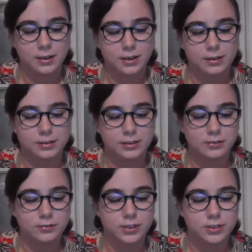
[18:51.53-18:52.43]
a
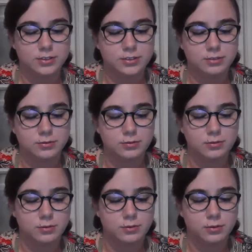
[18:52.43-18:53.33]
decrease,
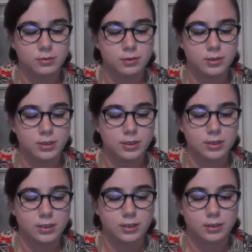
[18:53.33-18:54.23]

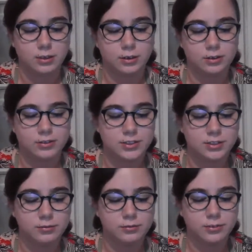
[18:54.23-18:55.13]
another
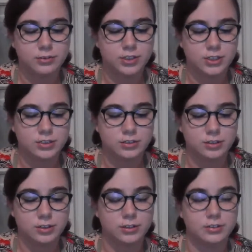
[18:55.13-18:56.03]
single crochet, so
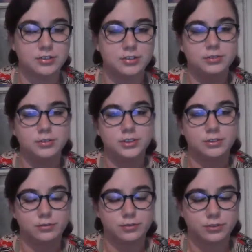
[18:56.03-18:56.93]
that there's 2
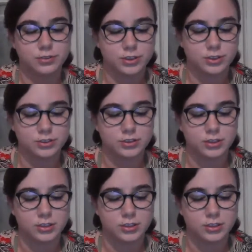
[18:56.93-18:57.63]
single crochets